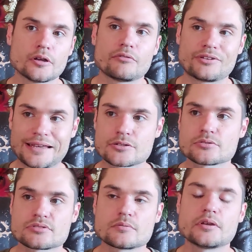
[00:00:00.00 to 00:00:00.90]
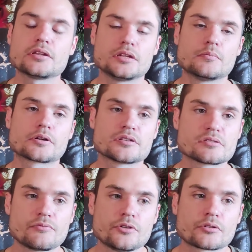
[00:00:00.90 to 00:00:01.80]
financial stability
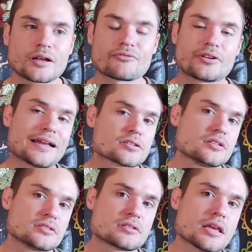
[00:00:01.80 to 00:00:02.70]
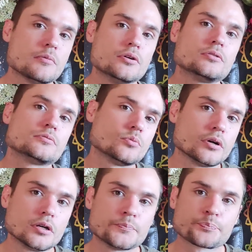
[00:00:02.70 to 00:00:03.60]
because if you're not financially stable,
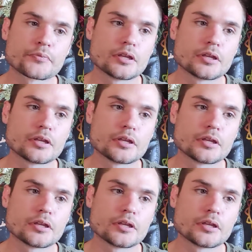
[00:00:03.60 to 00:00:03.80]
well,